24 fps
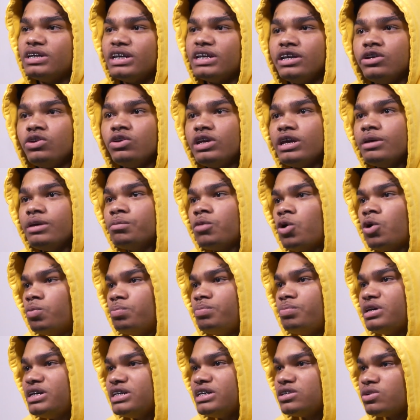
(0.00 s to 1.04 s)
and then you get more
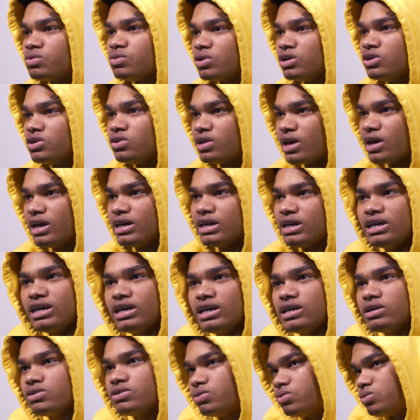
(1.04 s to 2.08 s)
busy where you can't
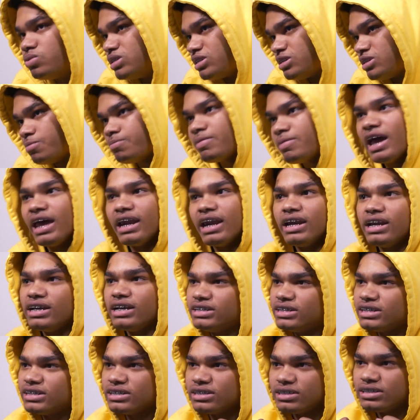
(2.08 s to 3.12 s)
kick it with somebody
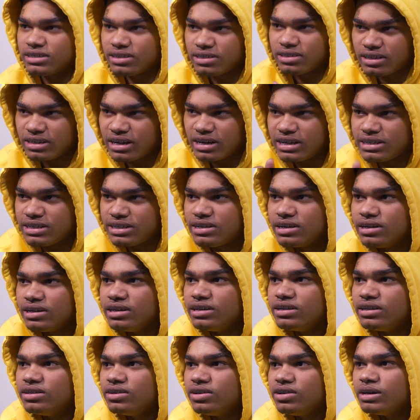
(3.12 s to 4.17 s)
that just
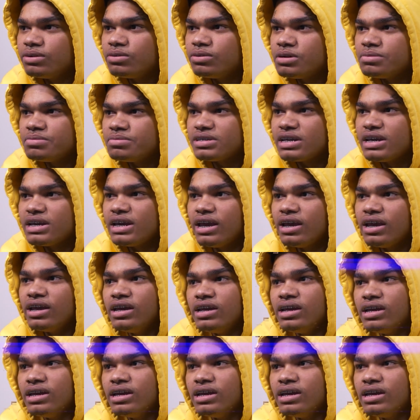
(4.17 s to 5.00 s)
constantly. You get what I'm saying?